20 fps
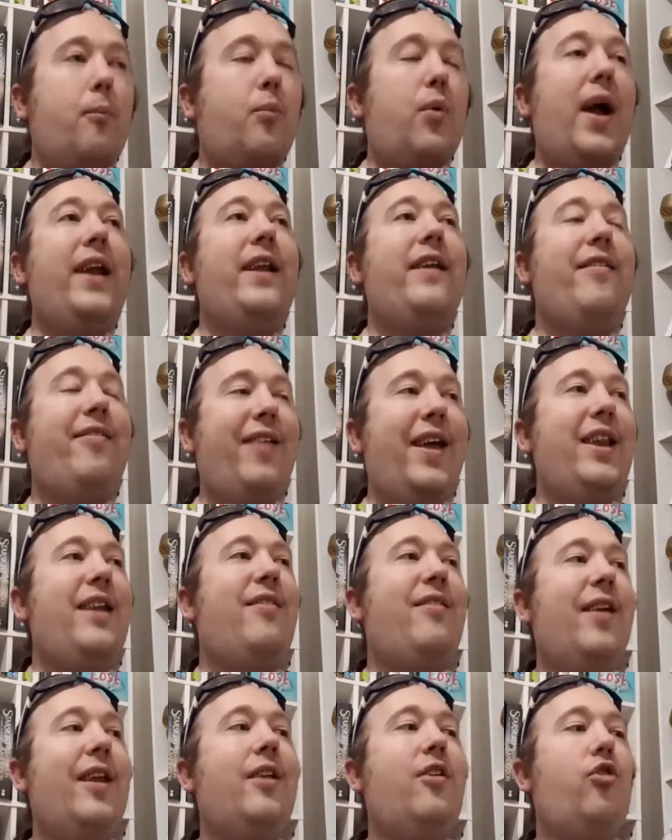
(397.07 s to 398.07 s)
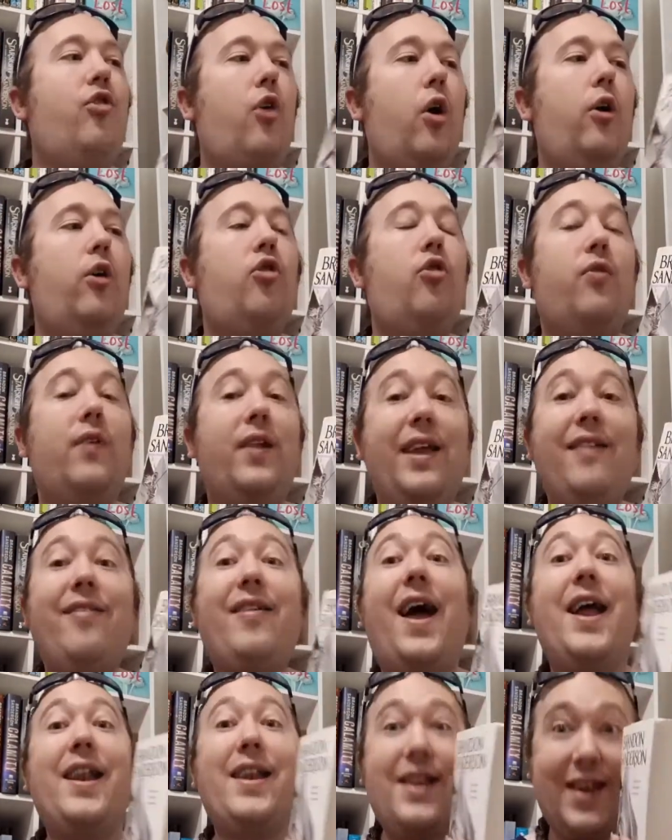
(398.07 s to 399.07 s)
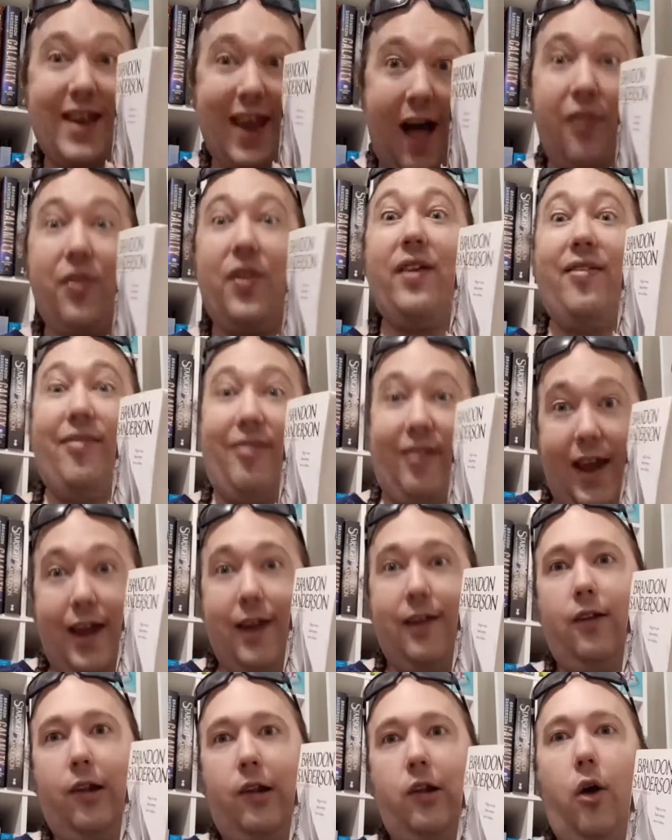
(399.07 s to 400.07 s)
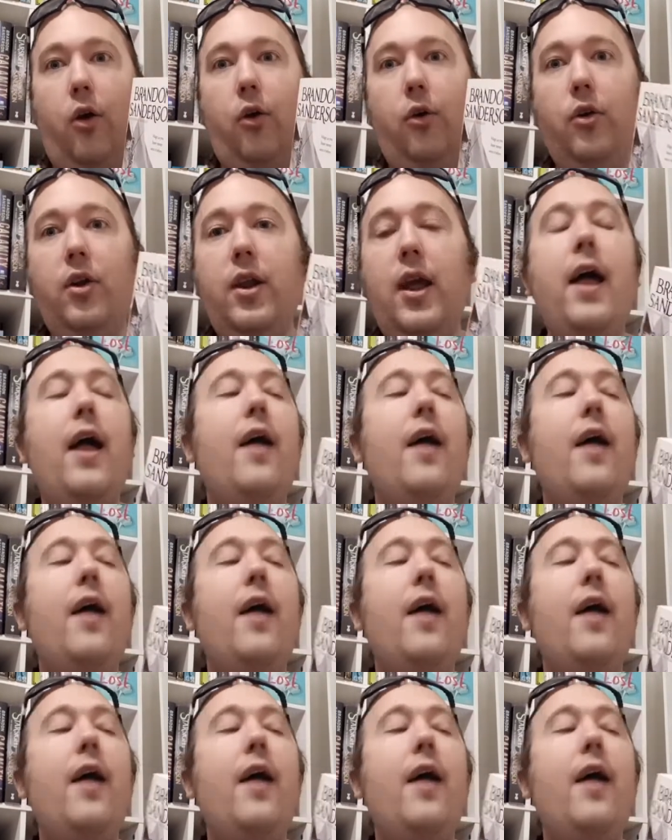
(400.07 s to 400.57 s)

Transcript: brandon sanderson is going to release another standalone